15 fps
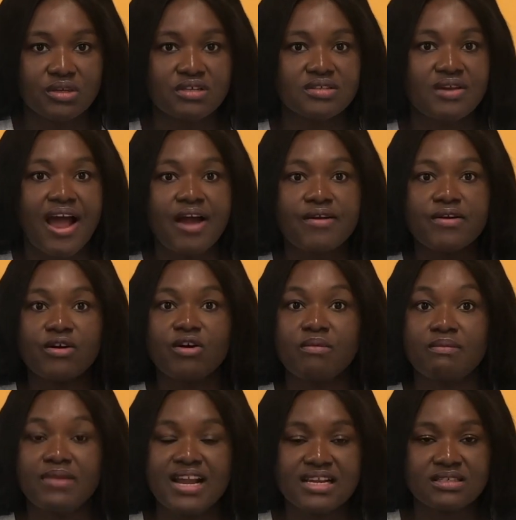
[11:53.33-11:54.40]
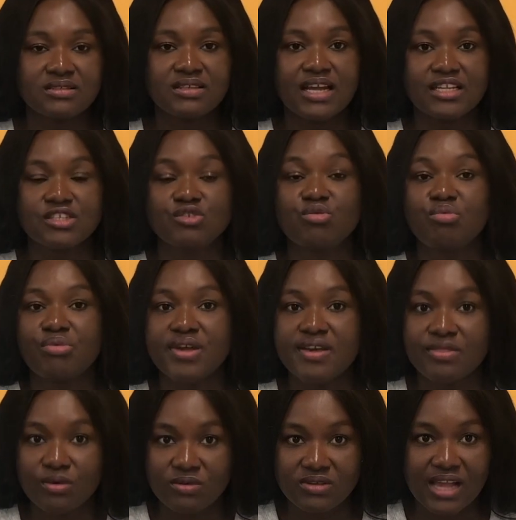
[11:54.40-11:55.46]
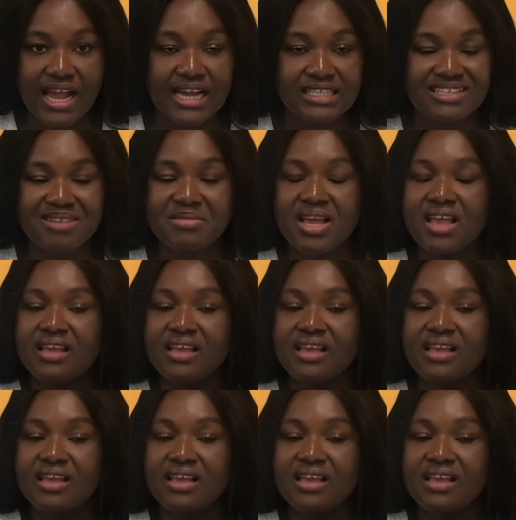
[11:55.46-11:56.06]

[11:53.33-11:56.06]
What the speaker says: So I recommend that you bring those items